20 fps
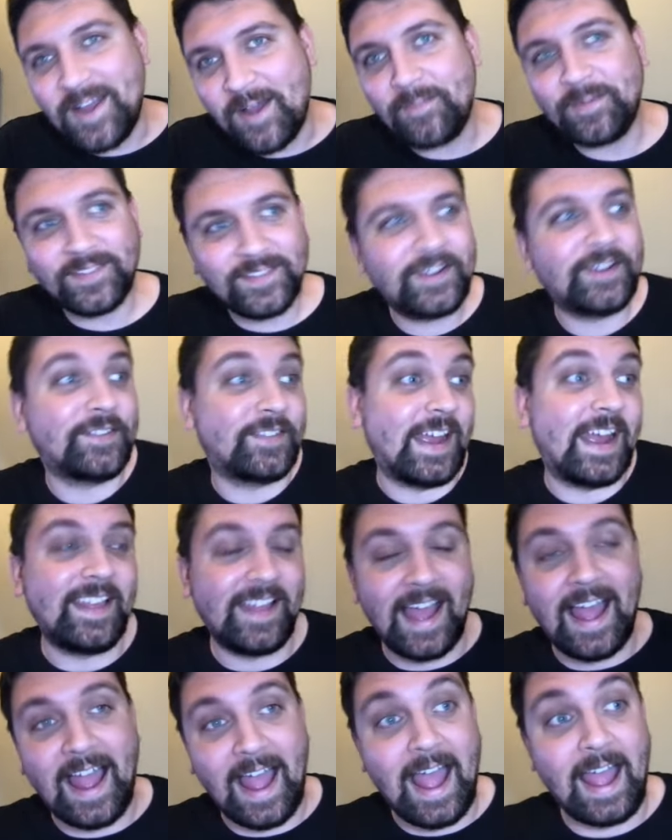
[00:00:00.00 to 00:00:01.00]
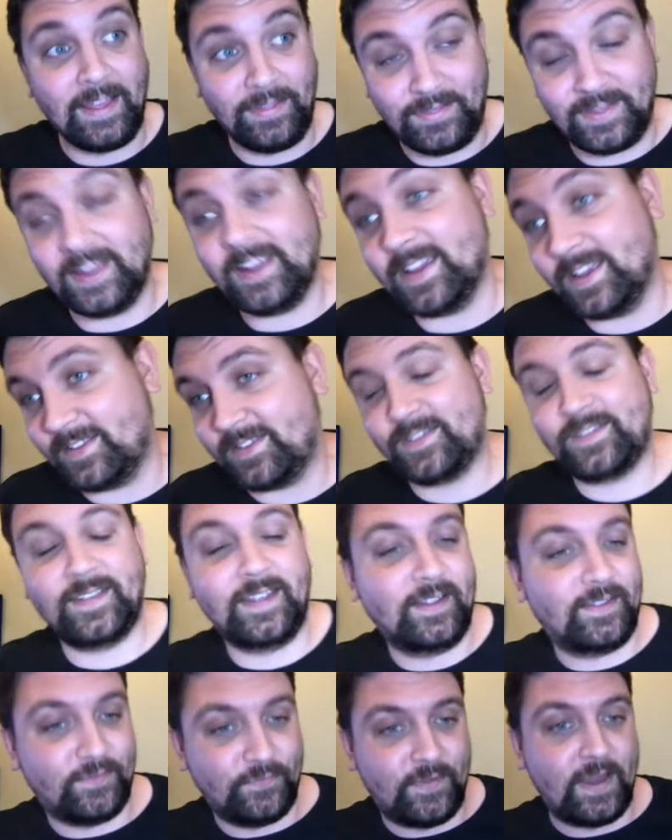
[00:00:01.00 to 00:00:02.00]
no, but seriously, I, I think it's
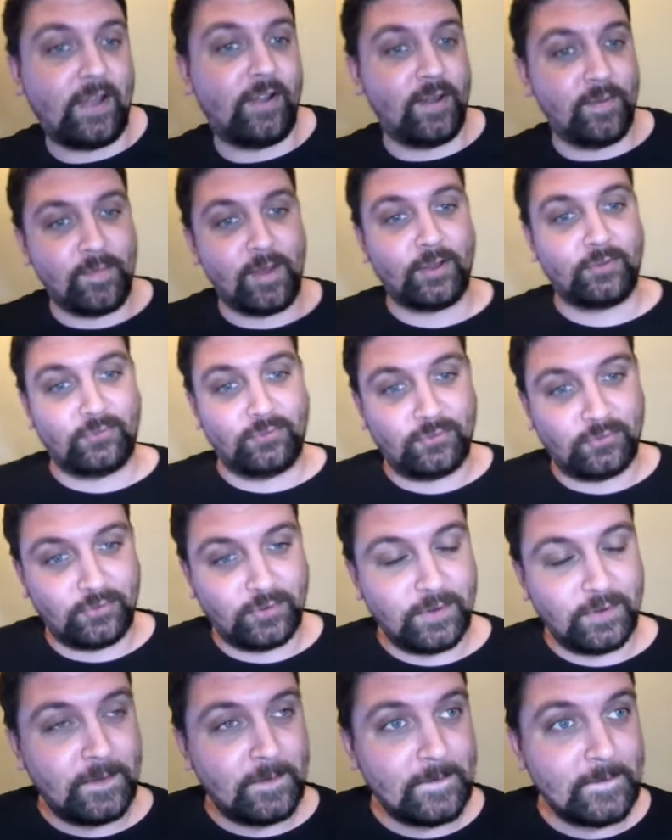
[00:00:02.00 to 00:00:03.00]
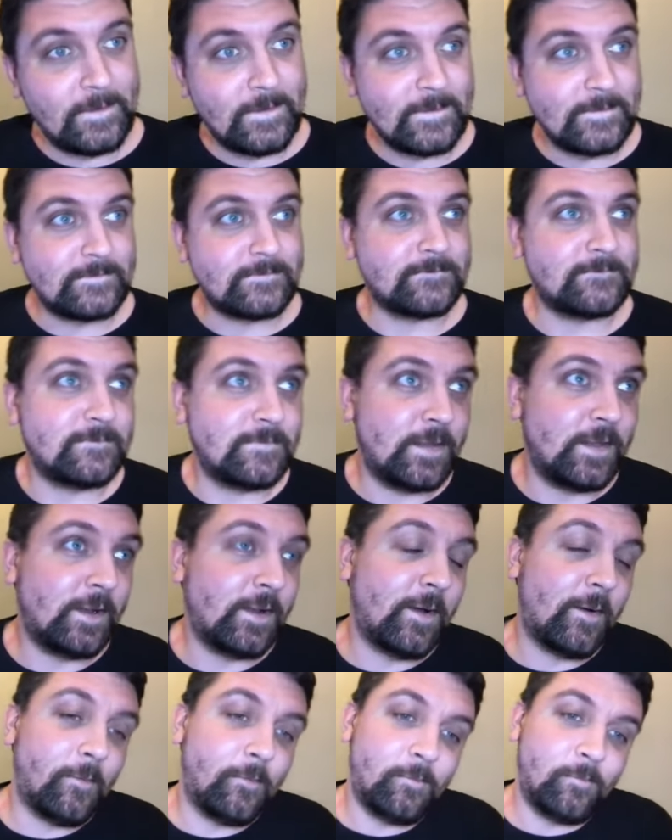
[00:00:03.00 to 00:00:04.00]
it's very much, you
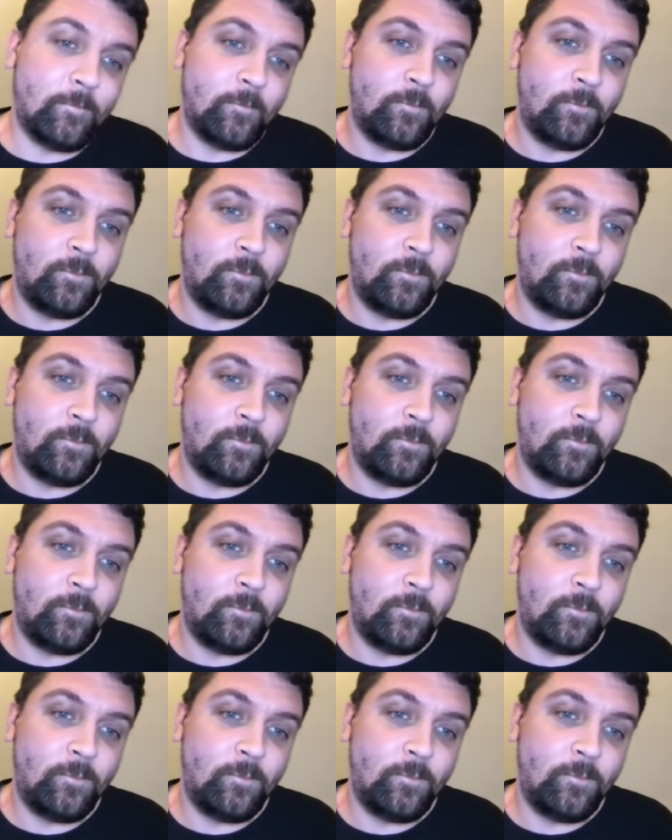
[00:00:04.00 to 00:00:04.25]
know,